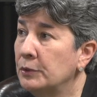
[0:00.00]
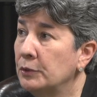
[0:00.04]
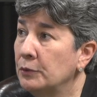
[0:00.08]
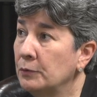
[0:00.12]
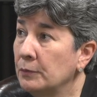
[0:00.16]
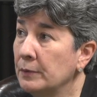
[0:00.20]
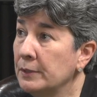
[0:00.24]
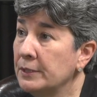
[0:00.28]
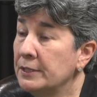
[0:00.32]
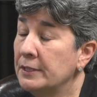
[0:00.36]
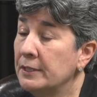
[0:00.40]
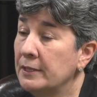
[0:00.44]

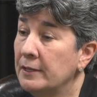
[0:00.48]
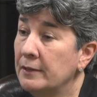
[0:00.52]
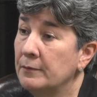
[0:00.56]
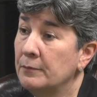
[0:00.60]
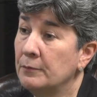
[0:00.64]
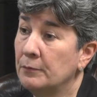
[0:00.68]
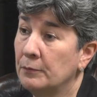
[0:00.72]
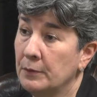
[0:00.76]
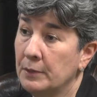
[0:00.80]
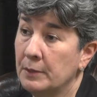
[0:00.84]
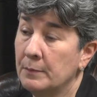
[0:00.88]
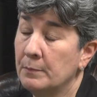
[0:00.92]
do
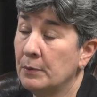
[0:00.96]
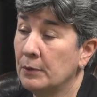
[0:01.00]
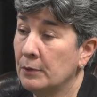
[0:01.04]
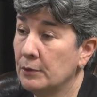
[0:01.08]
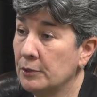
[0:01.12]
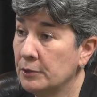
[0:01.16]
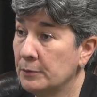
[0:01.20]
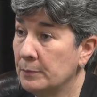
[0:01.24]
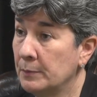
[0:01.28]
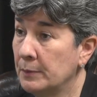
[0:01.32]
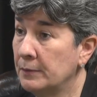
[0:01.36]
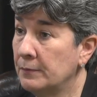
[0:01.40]
receive
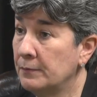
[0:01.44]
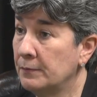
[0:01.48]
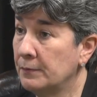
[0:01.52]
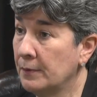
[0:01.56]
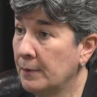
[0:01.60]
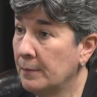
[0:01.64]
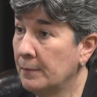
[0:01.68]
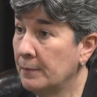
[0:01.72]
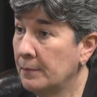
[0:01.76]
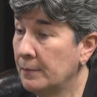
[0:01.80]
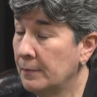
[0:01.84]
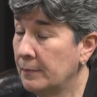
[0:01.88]
reimbursement
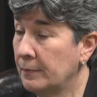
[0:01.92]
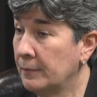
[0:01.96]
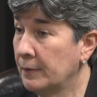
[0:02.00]
from